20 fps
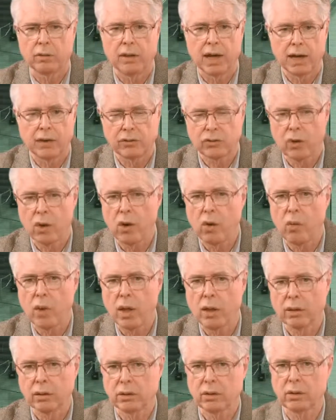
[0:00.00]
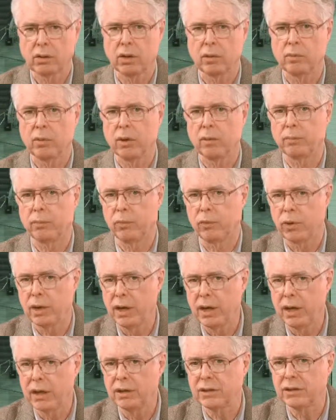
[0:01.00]
That's all well and good, but
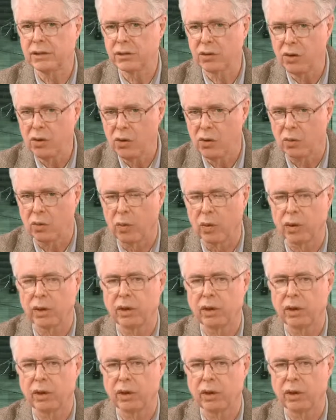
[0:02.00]
pretty soon